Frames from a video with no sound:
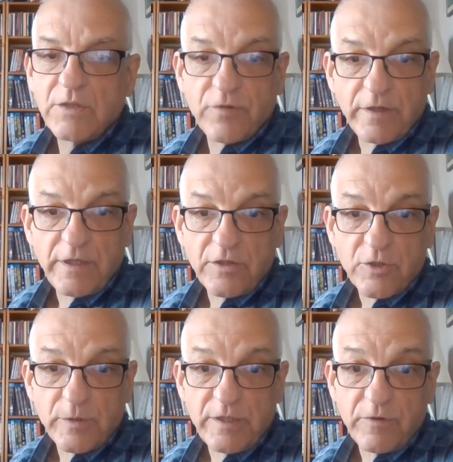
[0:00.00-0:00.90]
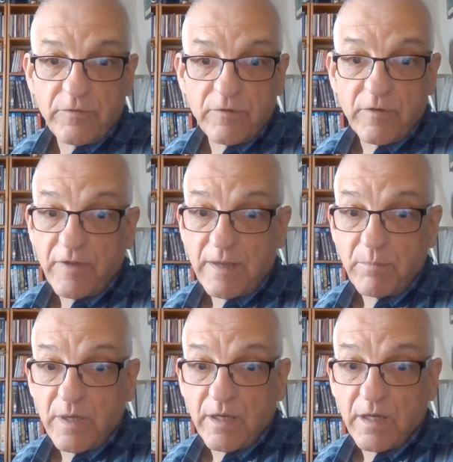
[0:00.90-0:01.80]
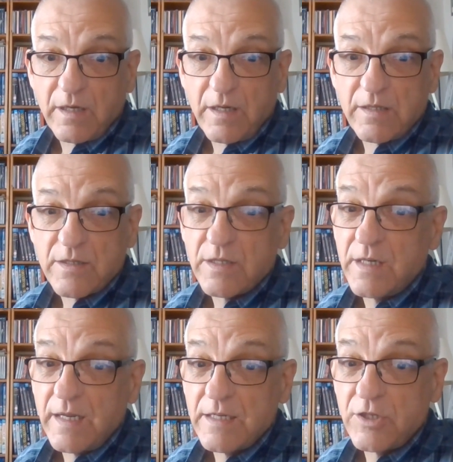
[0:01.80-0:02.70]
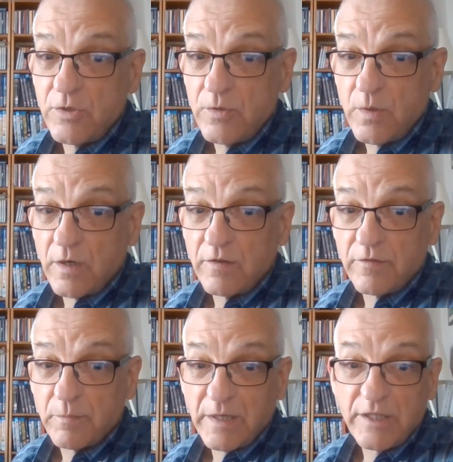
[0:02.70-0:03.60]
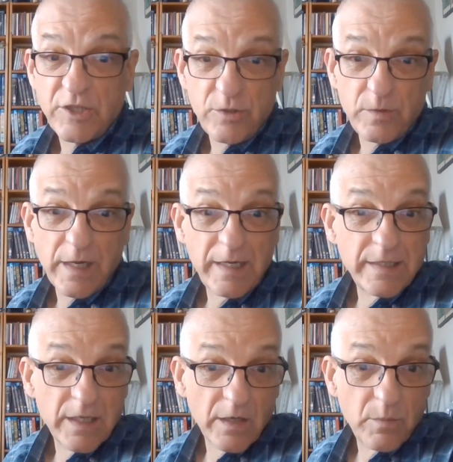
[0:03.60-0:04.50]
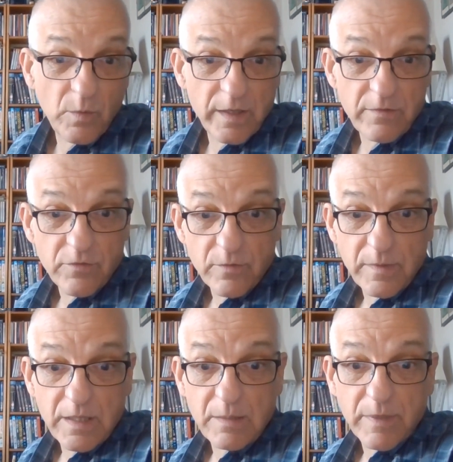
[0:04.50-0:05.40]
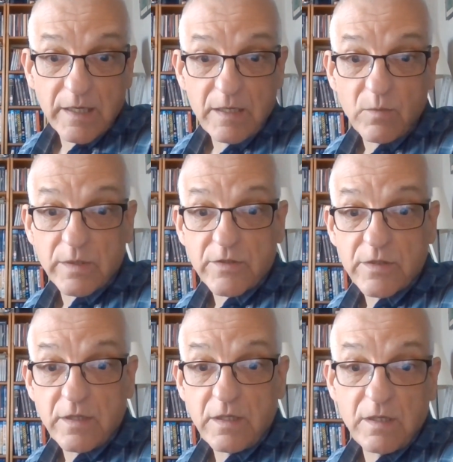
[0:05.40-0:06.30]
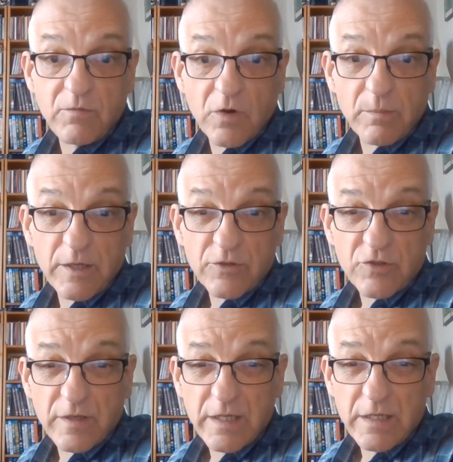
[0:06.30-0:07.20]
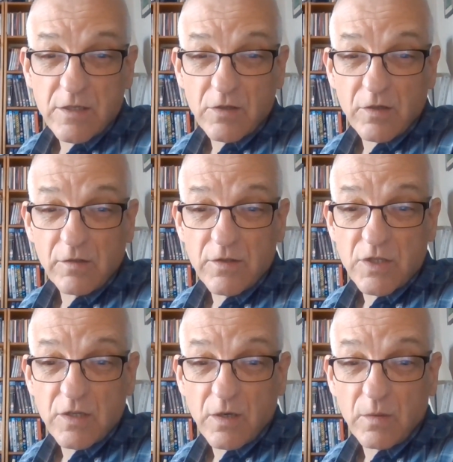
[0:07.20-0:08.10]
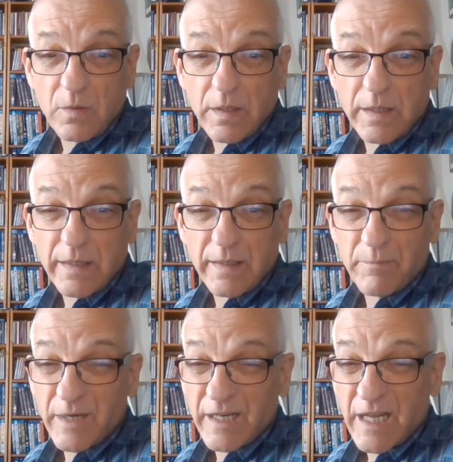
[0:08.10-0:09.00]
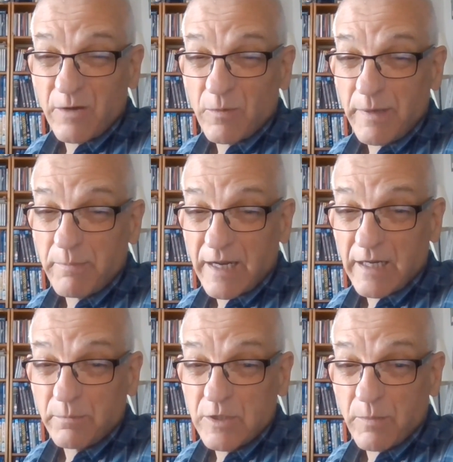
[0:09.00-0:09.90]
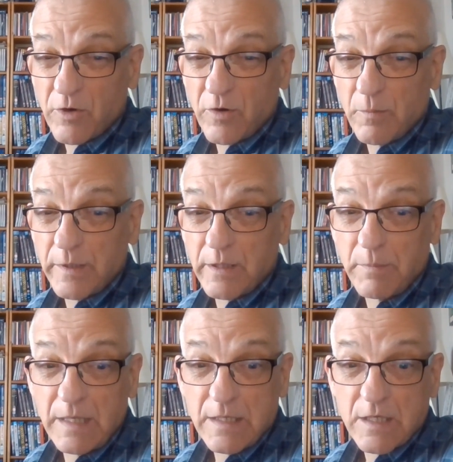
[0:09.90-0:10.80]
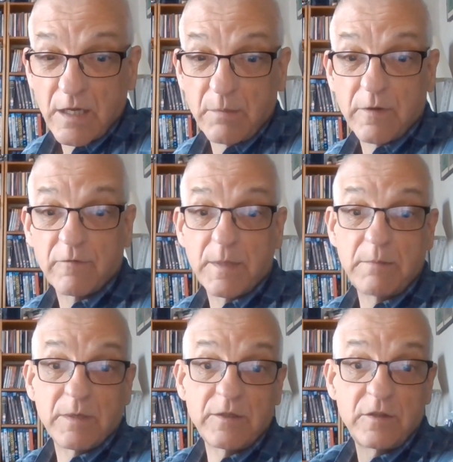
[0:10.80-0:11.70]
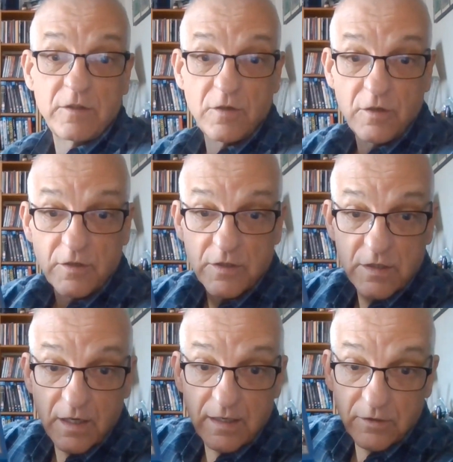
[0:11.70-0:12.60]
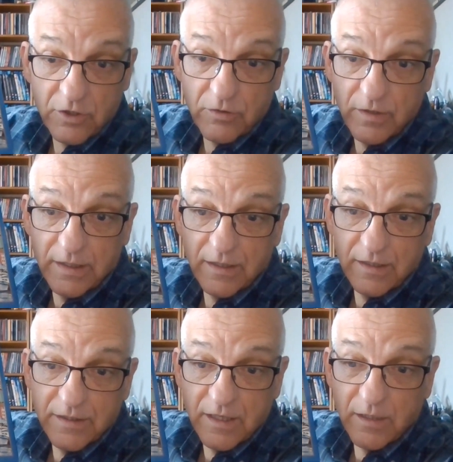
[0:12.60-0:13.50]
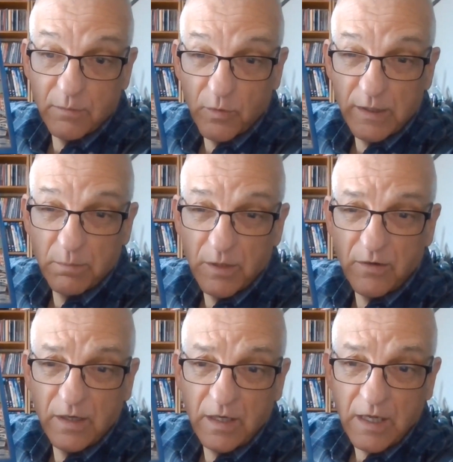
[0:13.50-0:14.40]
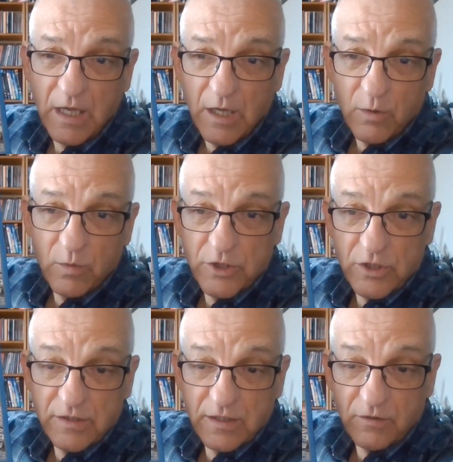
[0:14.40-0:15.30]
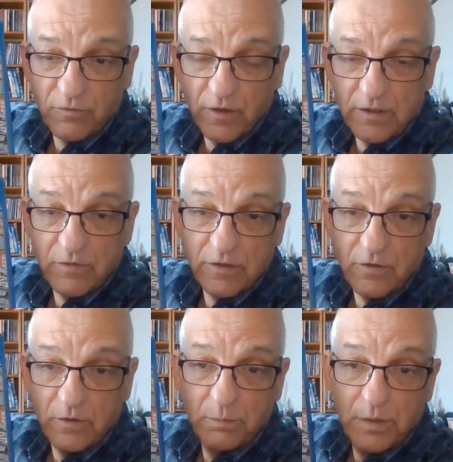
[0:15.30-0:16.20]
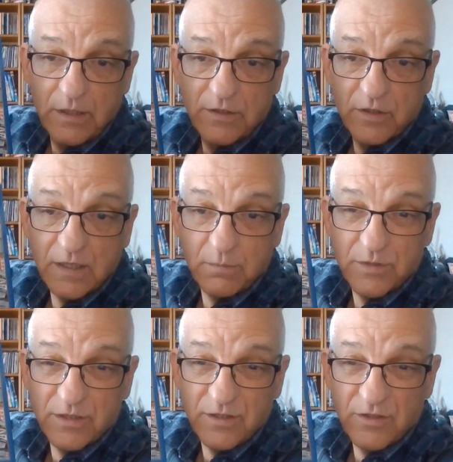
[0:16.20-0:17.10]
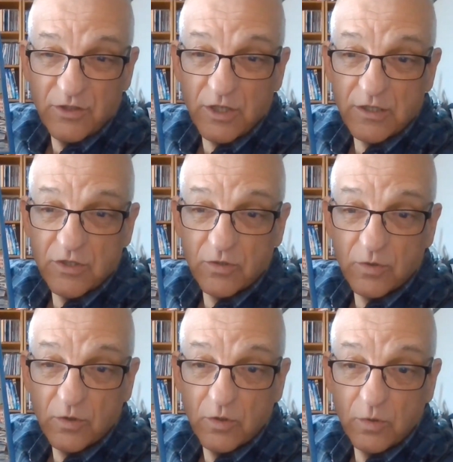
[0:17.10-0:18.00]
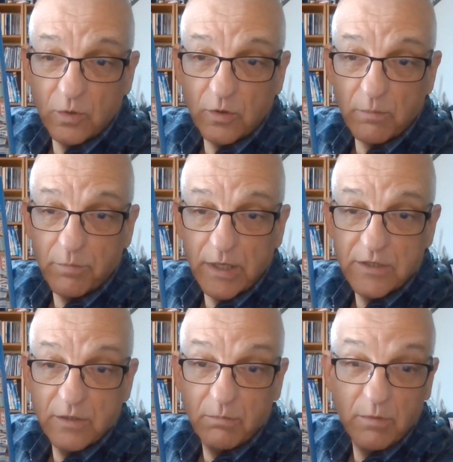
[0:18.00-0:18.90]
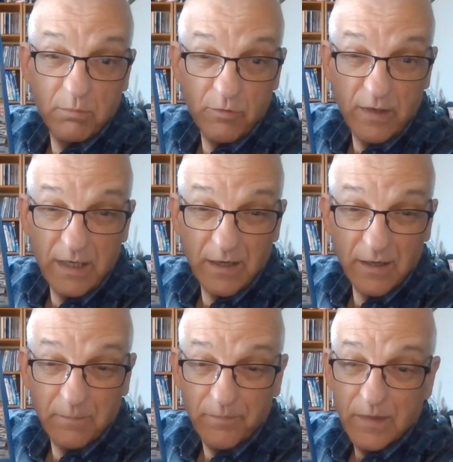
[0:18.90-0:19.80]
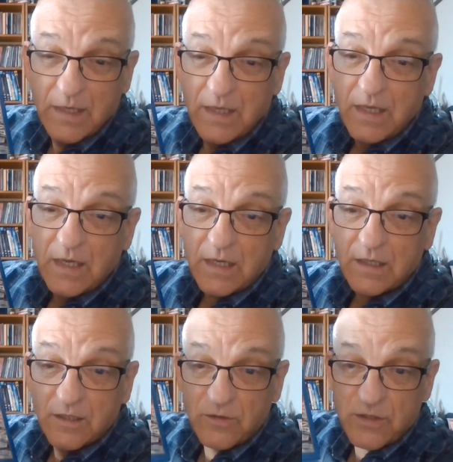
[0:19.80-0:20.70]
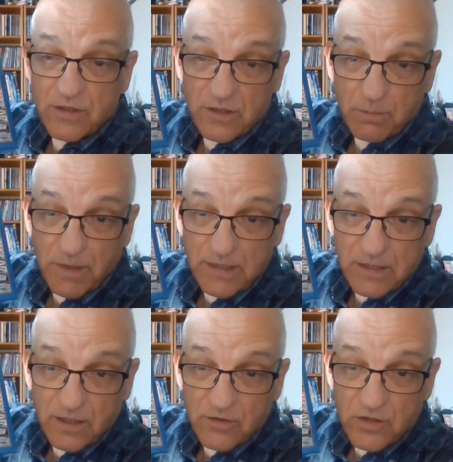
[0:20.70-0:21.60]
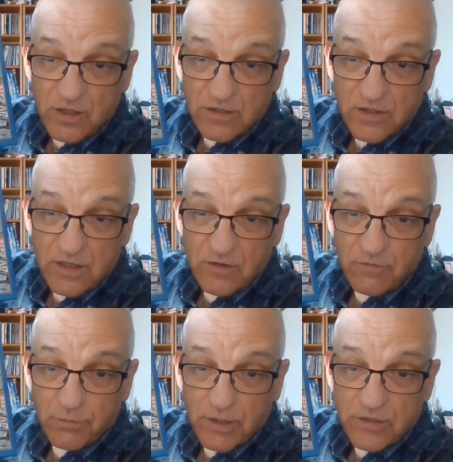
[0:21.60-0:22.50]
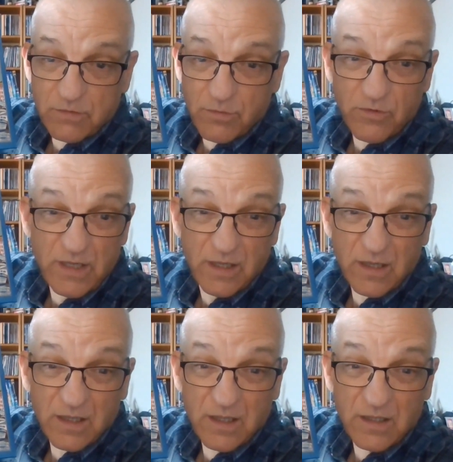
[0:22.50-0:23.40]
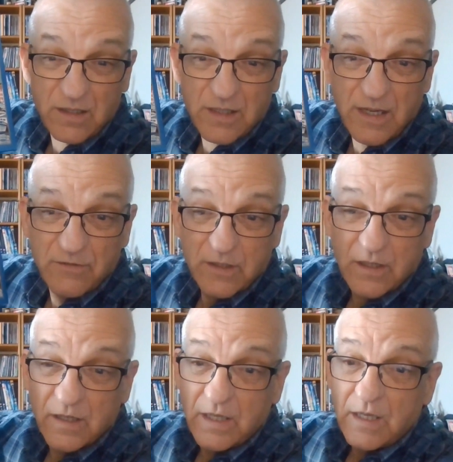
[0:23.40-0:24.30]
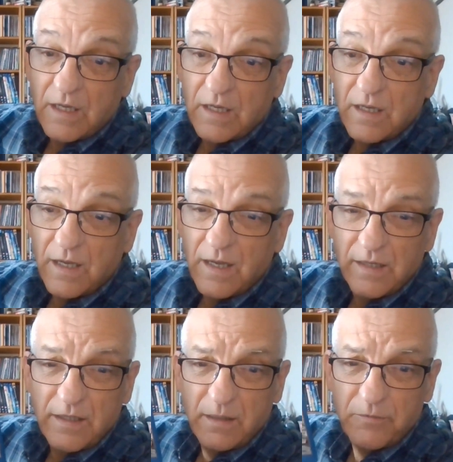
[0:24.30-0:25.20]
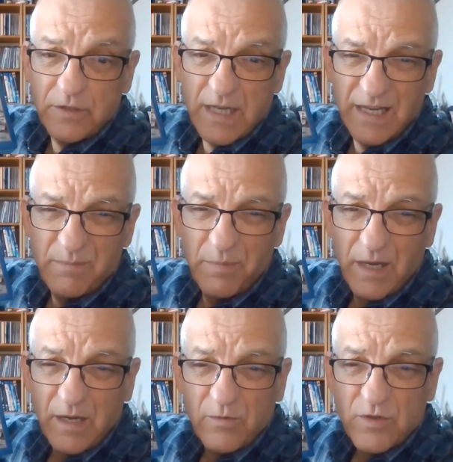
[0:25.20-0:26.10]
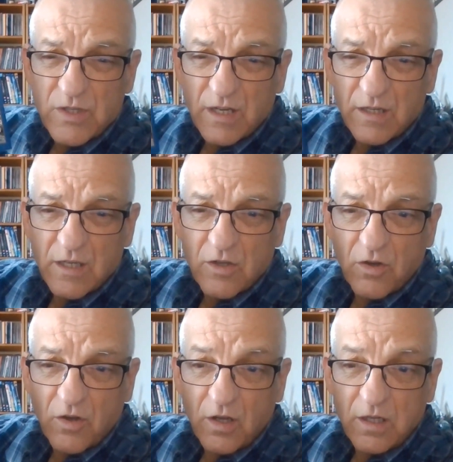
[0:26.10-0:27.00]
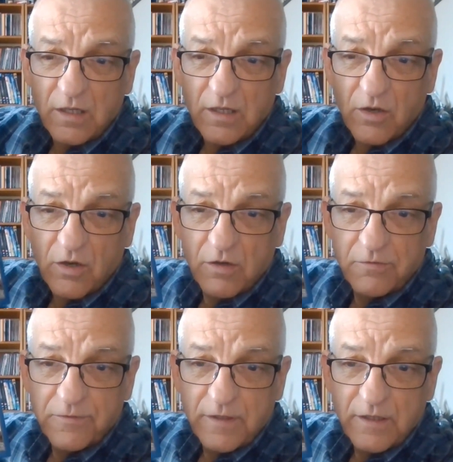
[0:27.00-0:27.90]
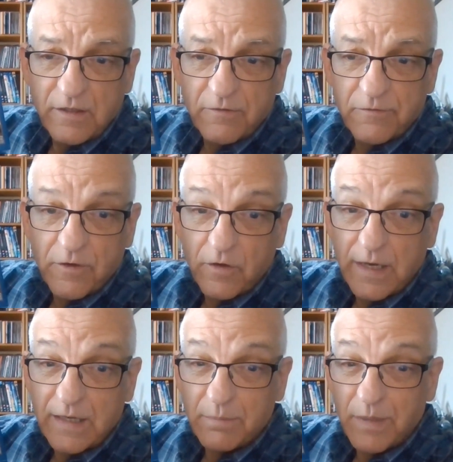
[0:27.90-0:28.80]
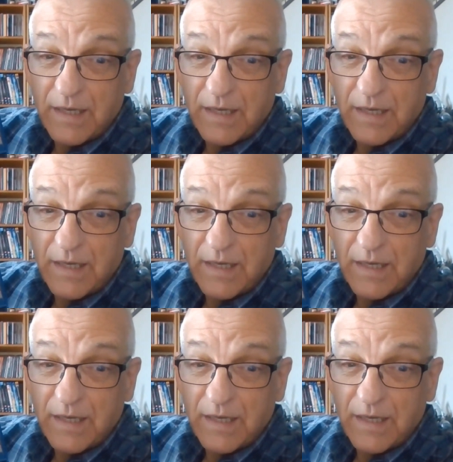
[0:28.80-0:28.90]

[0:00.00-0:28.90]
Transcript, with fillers: It's Friday, the 25th of November, and it's day two of my two day time away from eBay whilst the Royal Mail strike is on. So uh, my account will be back up tomorrow. But in the meantime, I've made my third sale during that time away period, which is this 500 piece Gibson's jigsaw called Brixham Marina. Uh, now this is a painting, as you can see, of Brixham Marina in Devon. Uh, I had it up for £10. I got an offer for £8